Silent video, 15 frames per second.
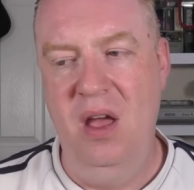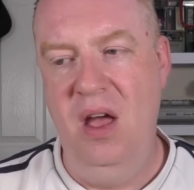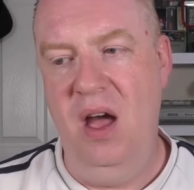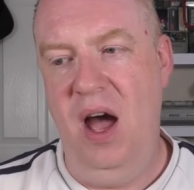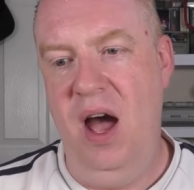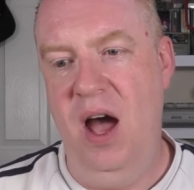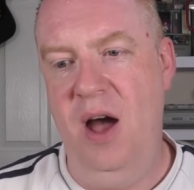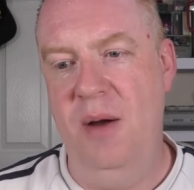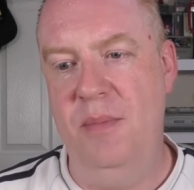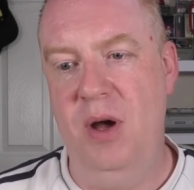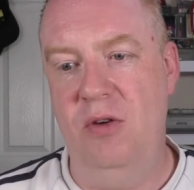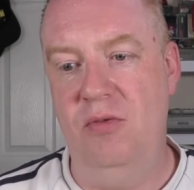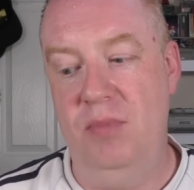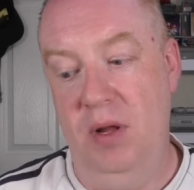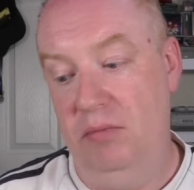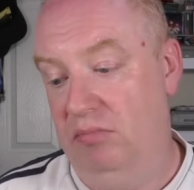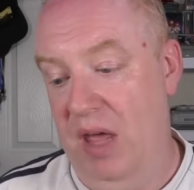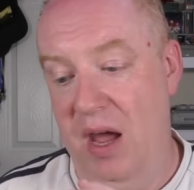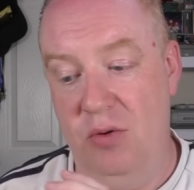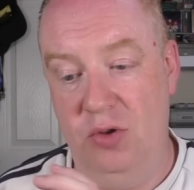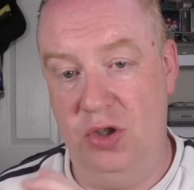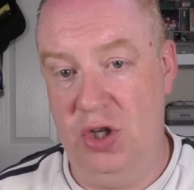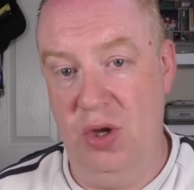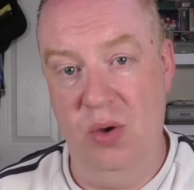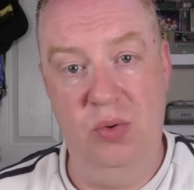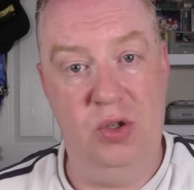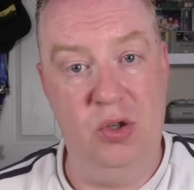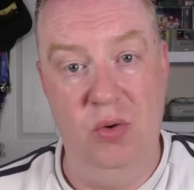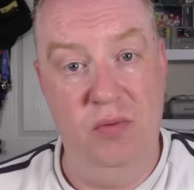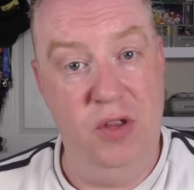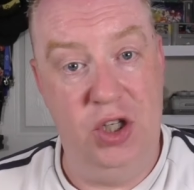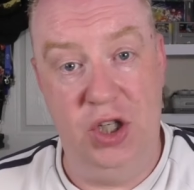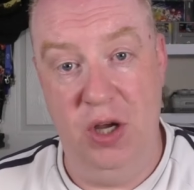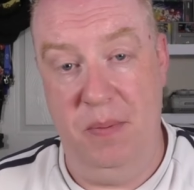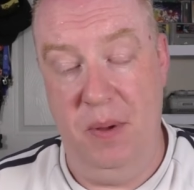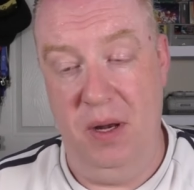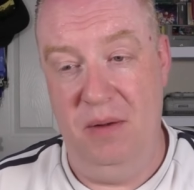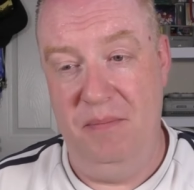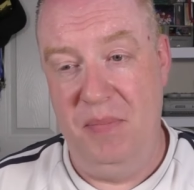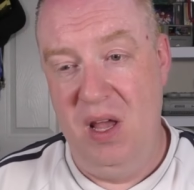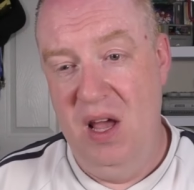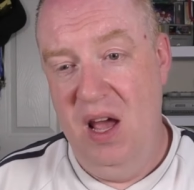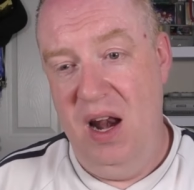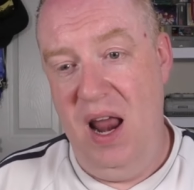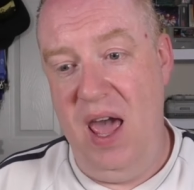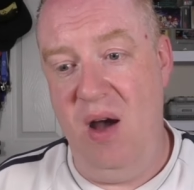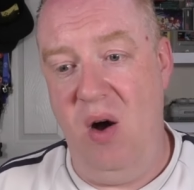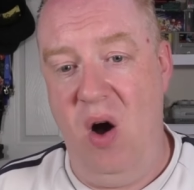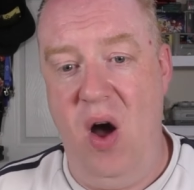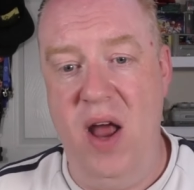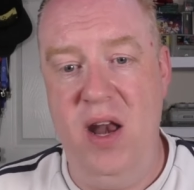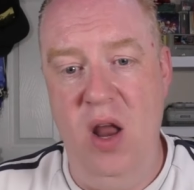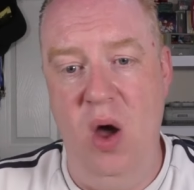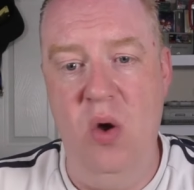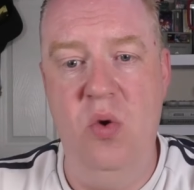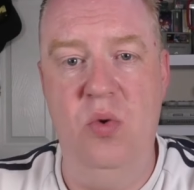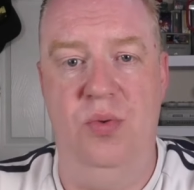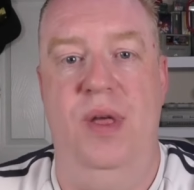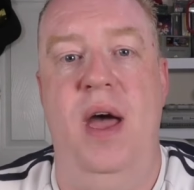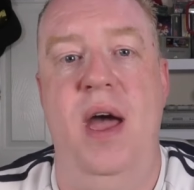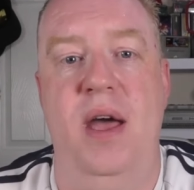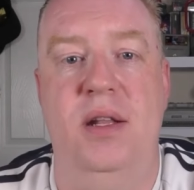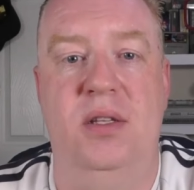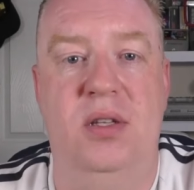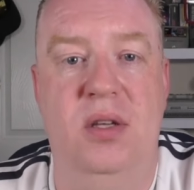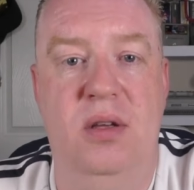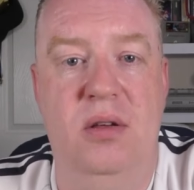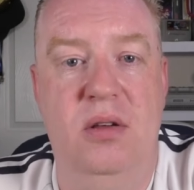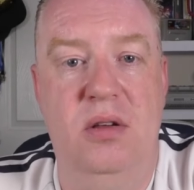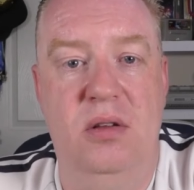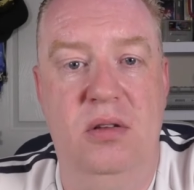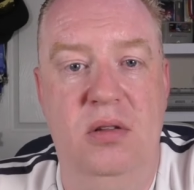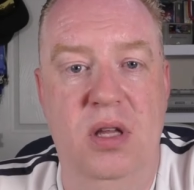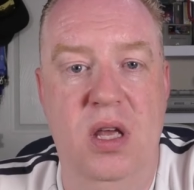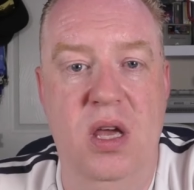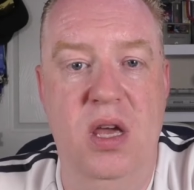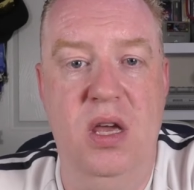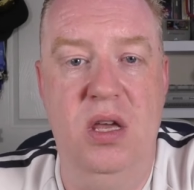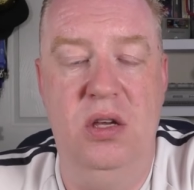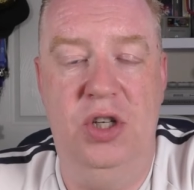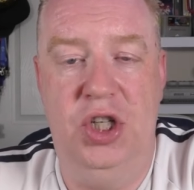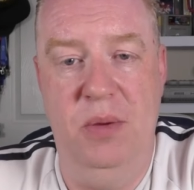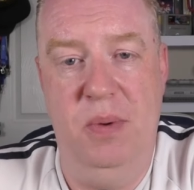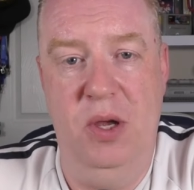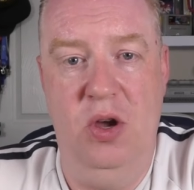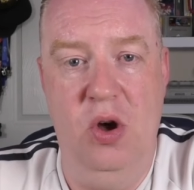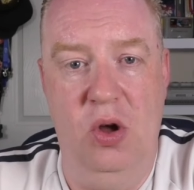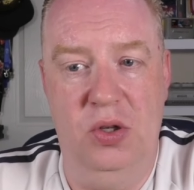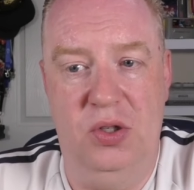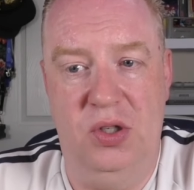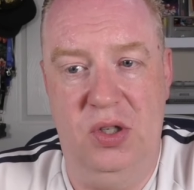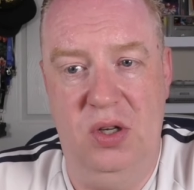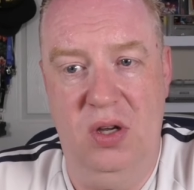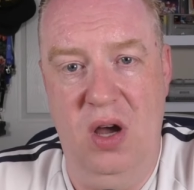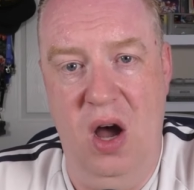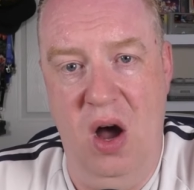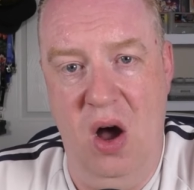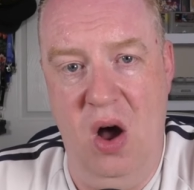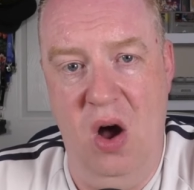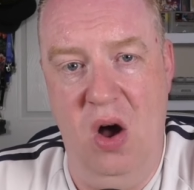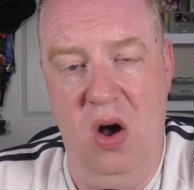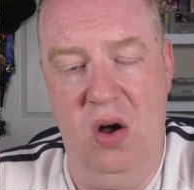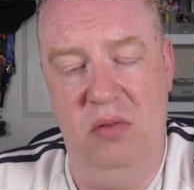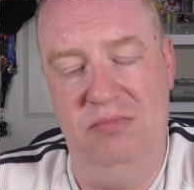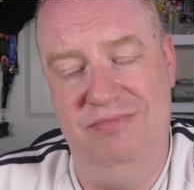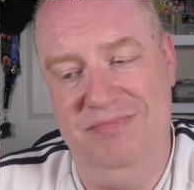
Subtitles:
down to sort of the shipping. Now, I know that the shipping costs are...